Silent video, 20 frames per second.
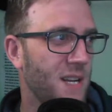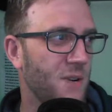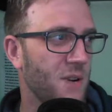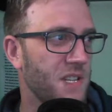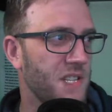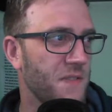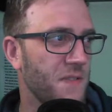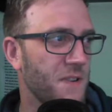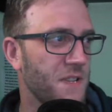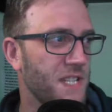
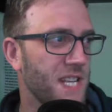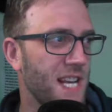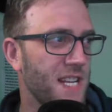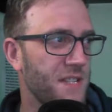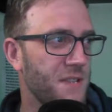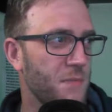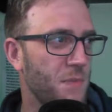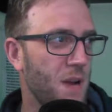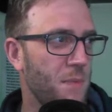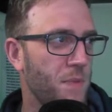Christopher
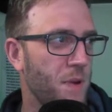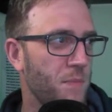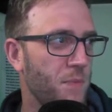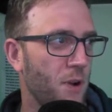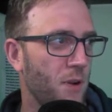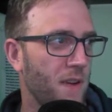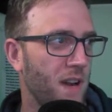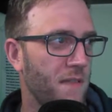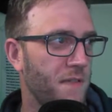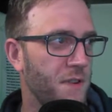says you might be a
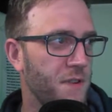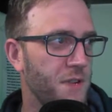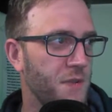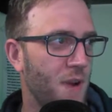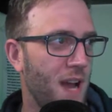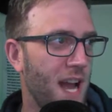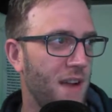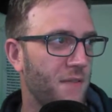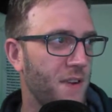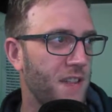brobot if you
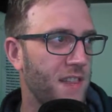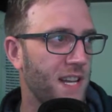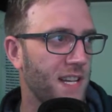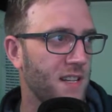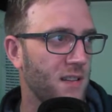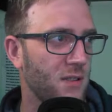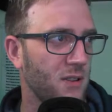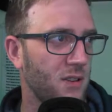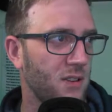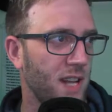do
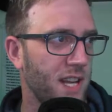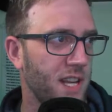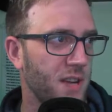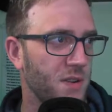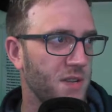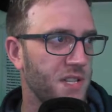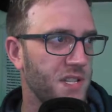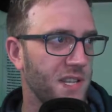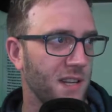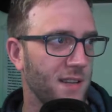everything to look like
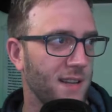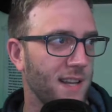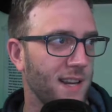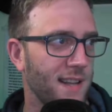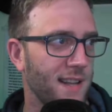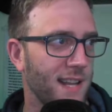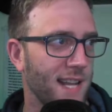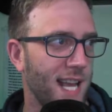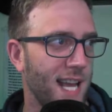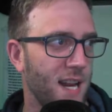you're still
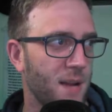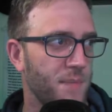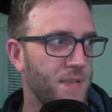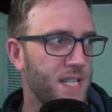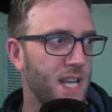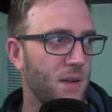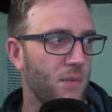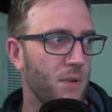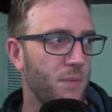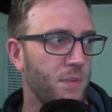in and then get
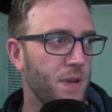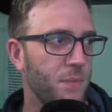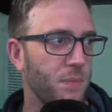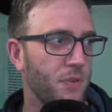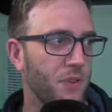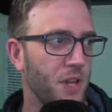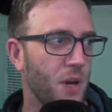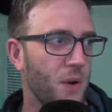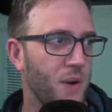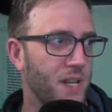upset when
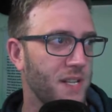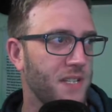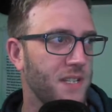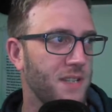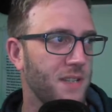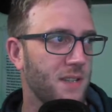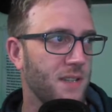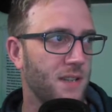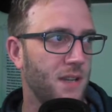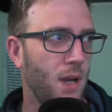people
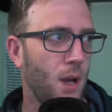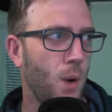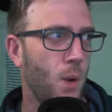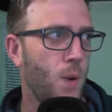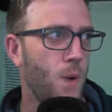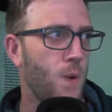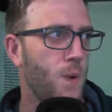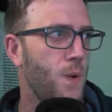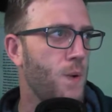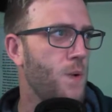notice.
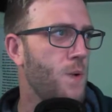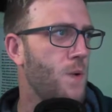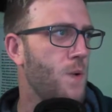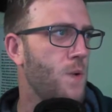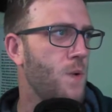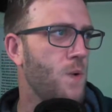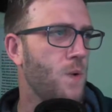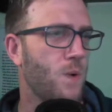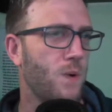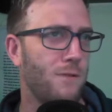
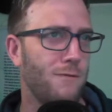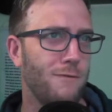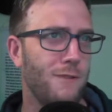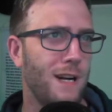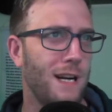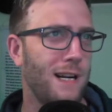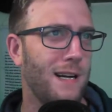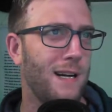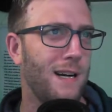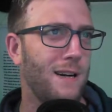
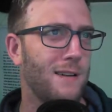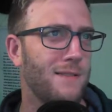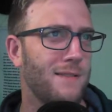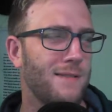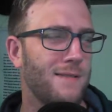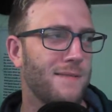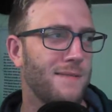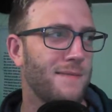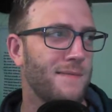Wow.